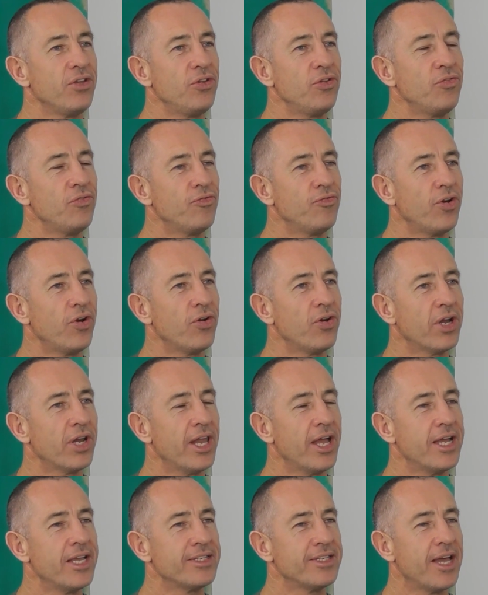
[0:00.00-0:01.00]
you
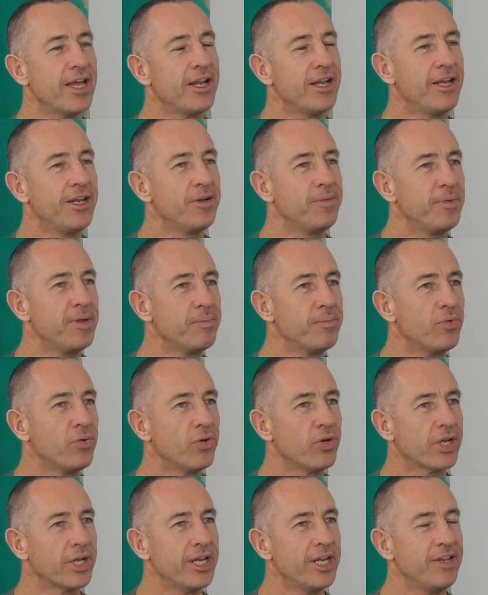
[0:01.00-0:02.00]
vocalize that a little bit
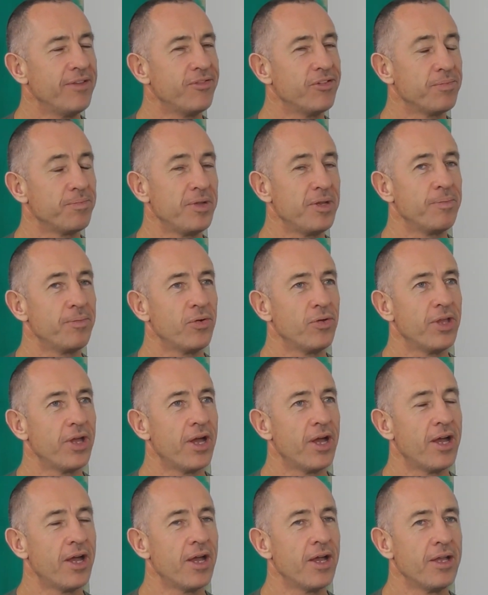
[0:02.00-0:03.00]
more clearly for people that
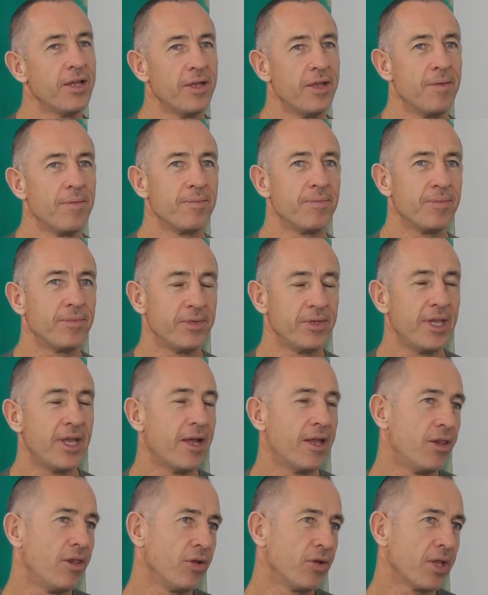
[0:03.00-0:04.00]

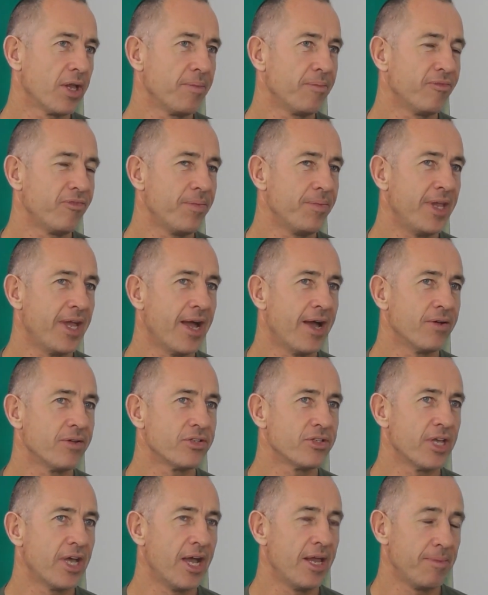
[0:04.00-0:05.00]
are looking from the
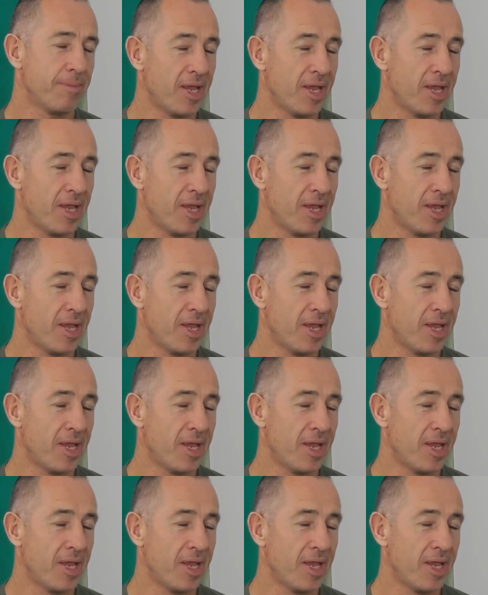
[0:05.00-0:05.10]
outside?